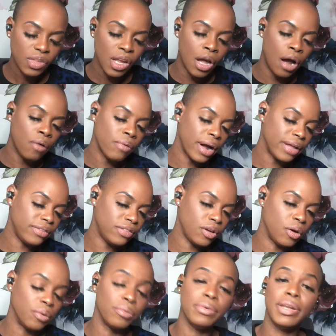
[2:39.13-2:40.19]
All right,
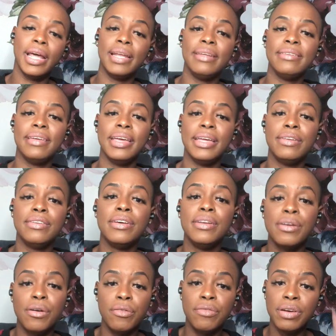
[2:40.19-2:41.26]
so now let's get into
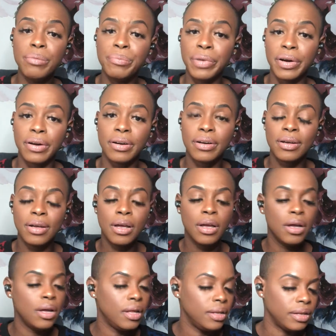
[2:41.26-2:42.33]
November.
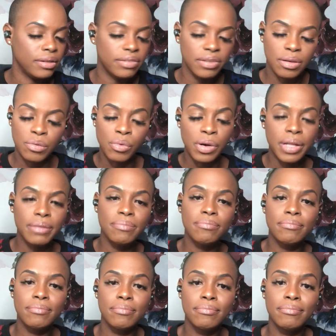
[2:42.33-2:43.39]
Let's see what
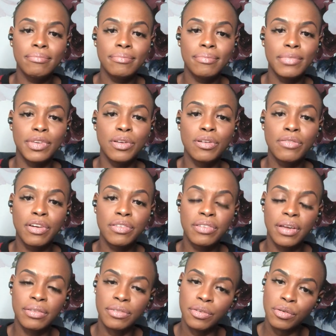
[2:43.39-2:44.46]
the universe
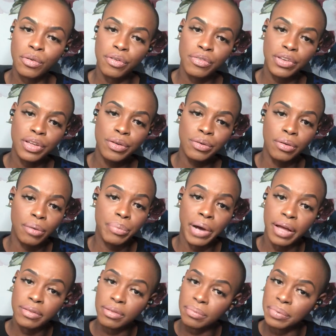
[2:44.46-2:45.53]
has in store for you, or
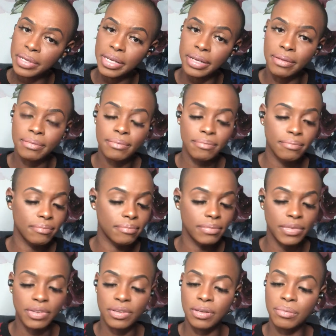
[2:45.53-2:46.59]
possibly
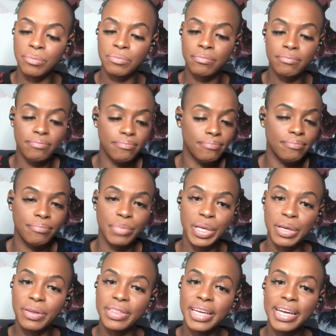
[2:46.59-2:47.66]
this could be
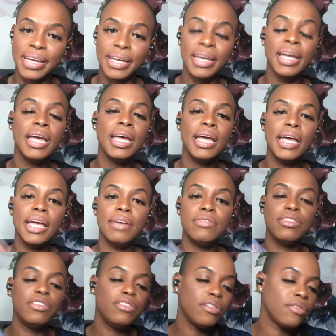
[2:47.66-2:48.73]
your thing. If
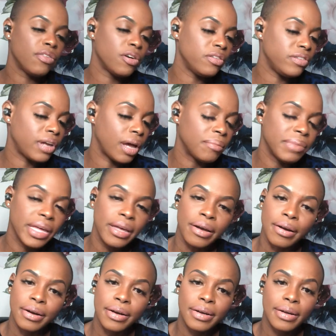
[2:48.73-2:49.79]
this is your first time
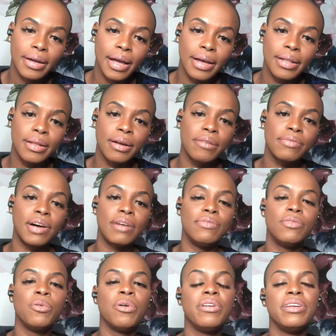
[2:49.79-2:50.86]
here, I clarify
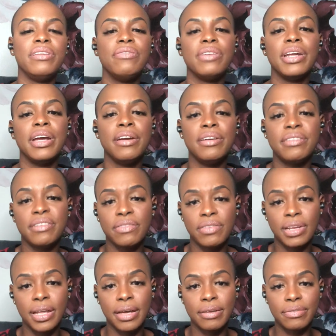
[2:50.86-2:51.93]
4 different areas of
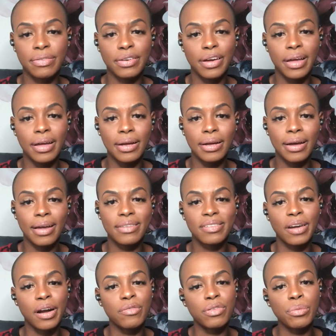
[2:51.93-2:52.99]
your life, okay? I
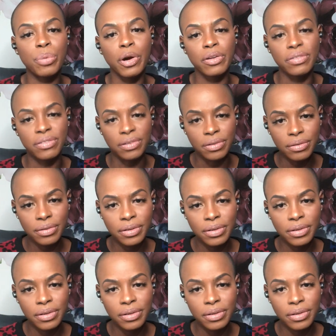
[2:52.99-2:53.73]
start off with personal.